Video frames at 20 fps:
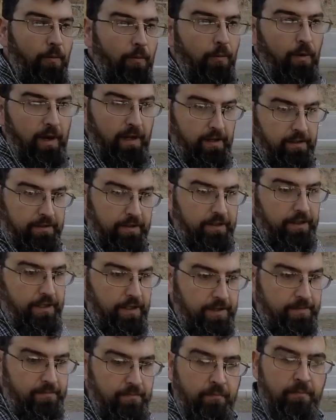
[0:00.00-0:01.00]
Well,
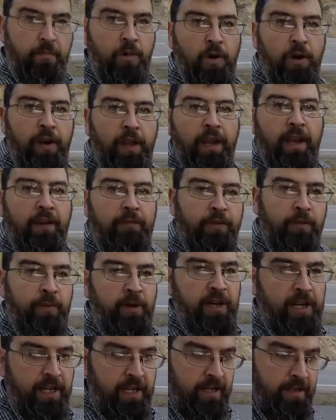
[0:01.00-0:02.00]
good morning,
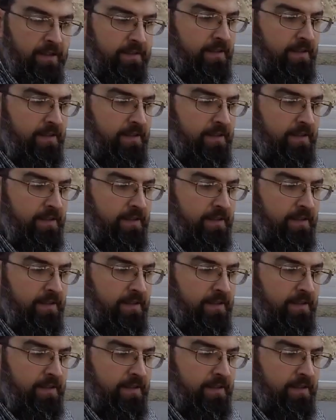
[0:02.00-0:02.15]
everybody.